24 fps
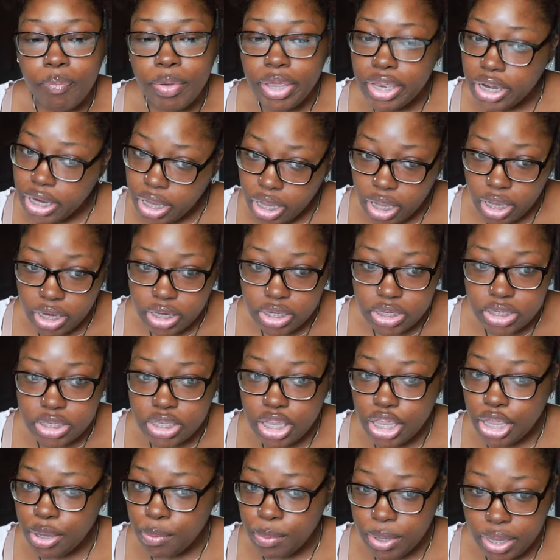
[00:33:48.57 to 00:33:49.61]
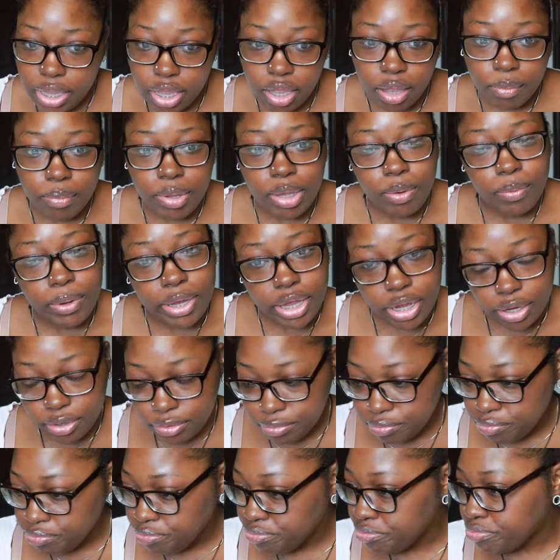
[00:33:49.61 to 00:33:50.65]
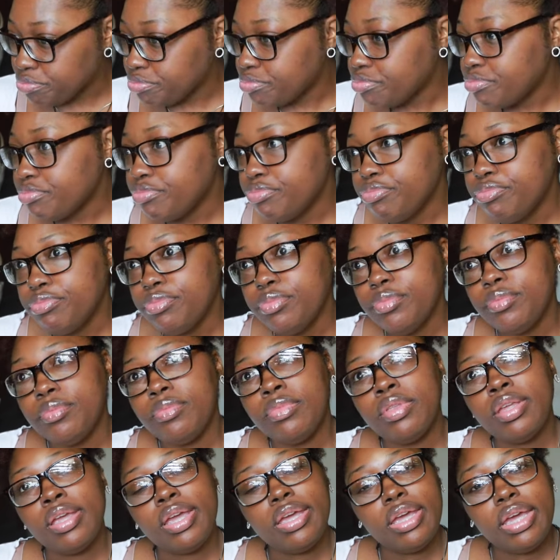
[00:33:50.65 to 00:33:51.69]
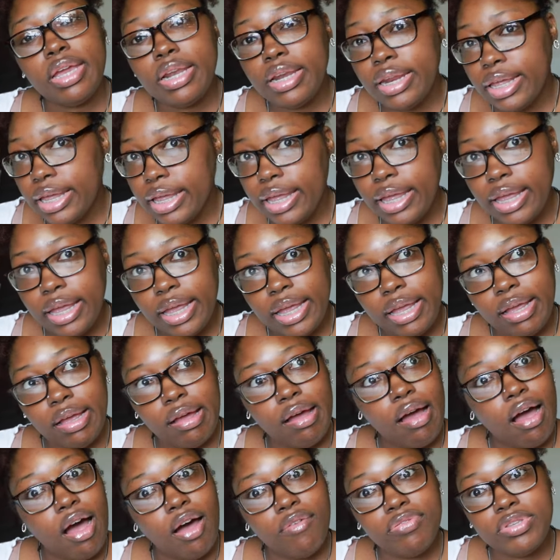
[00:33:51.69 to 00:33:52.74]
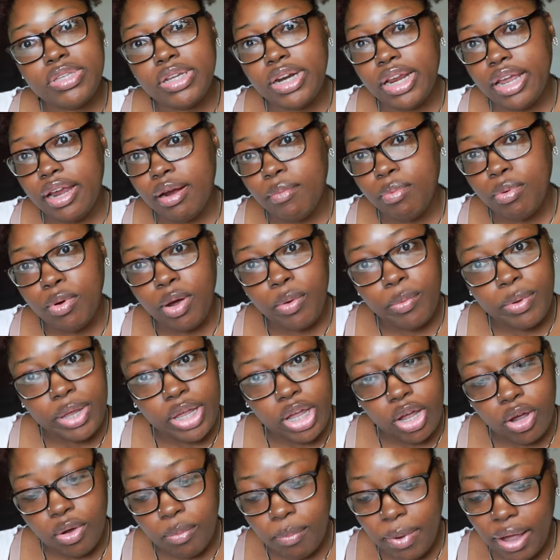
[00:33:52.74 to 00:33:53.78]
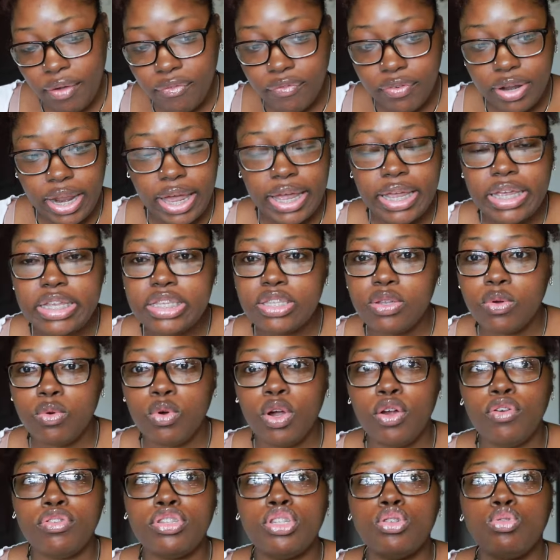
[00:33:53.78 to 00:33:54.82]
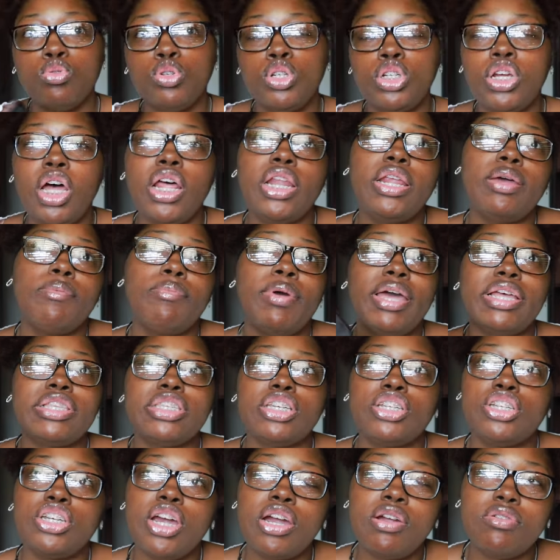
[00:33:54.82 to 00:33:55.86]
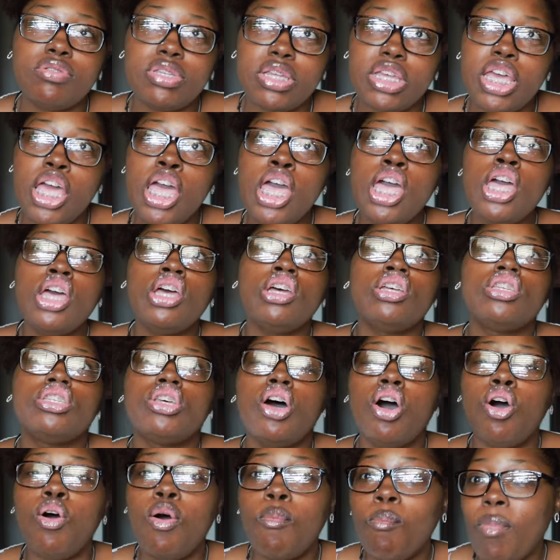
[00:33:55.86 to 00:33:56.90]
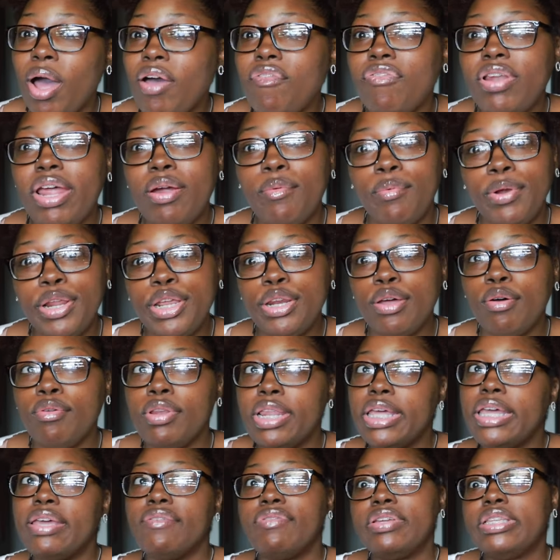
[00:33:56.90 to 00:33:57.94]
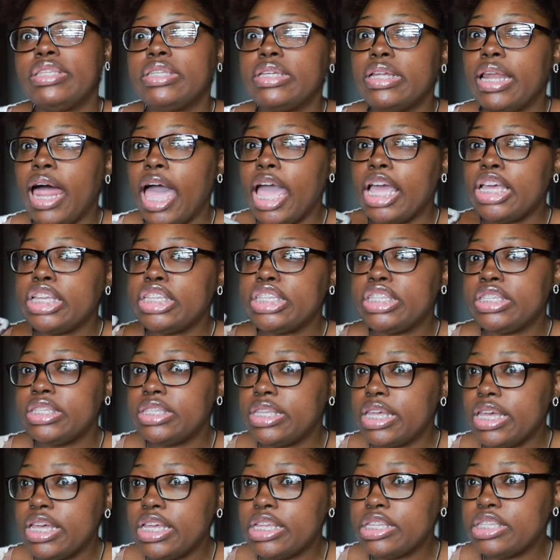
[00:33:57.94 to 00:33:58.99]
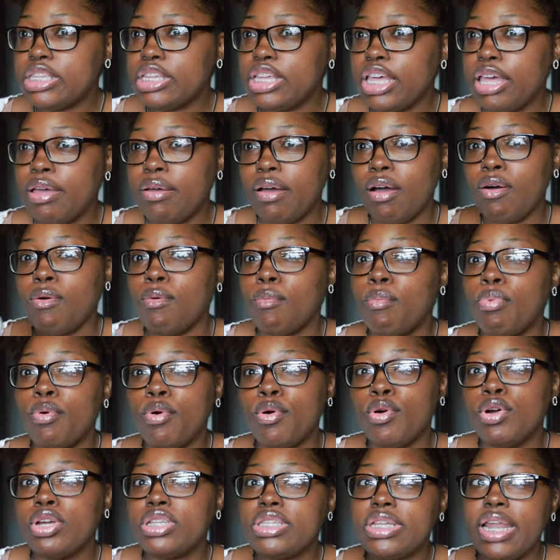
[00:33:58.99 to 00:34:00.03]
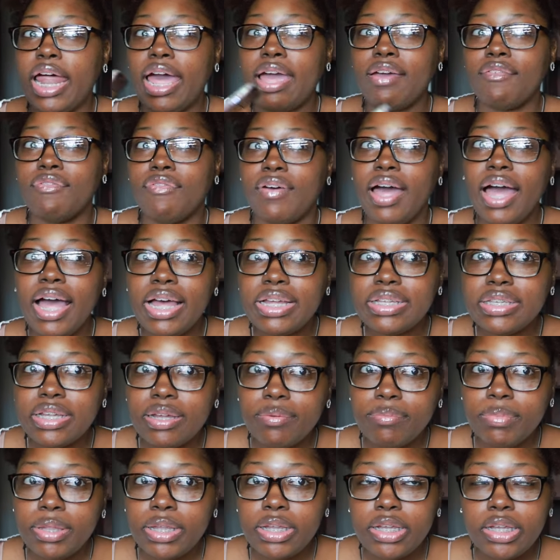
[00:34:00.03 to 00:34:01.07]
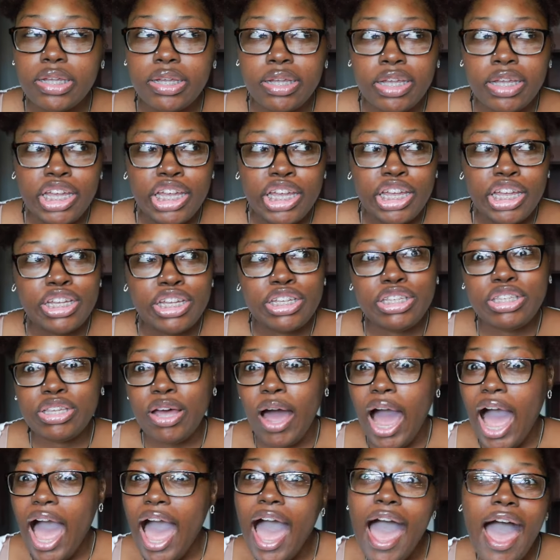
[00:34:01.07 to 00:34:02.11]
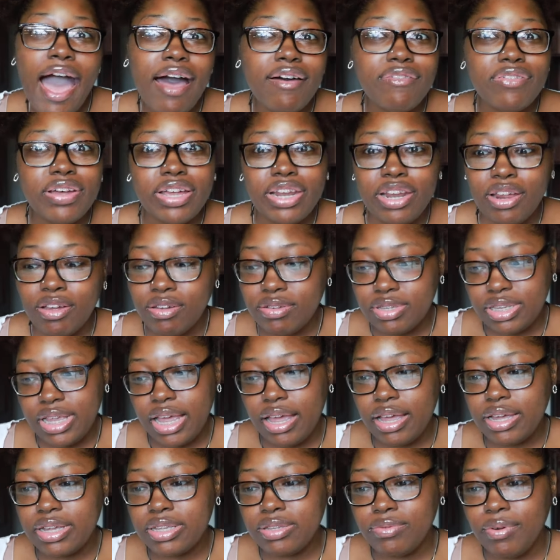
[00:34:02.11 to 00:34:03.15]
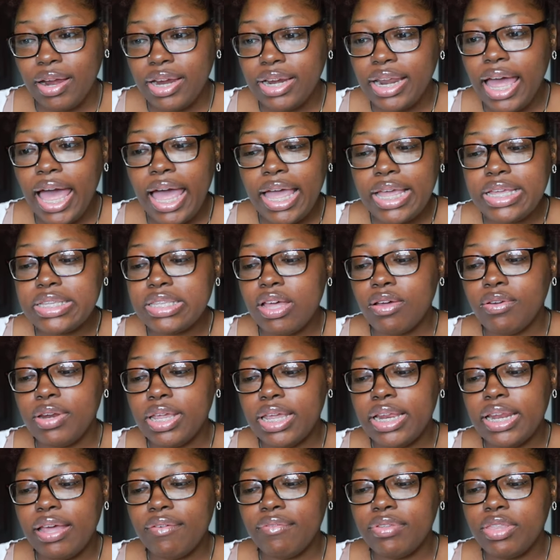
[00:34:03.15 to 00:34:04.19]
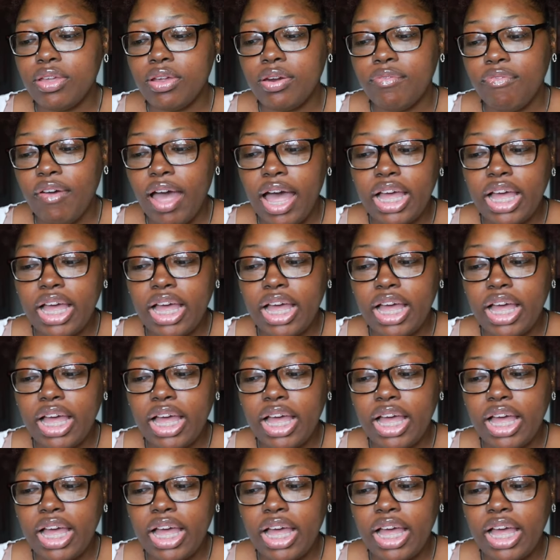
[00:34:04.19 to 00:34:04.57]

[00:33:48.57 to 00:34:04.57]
benihana's here we come here we go and then off to the airport we go my flight is going to charlotte back to jersey so my flight really don't leave until like six and i'm on board to like five something so i have a long time because right now it's only 11:35.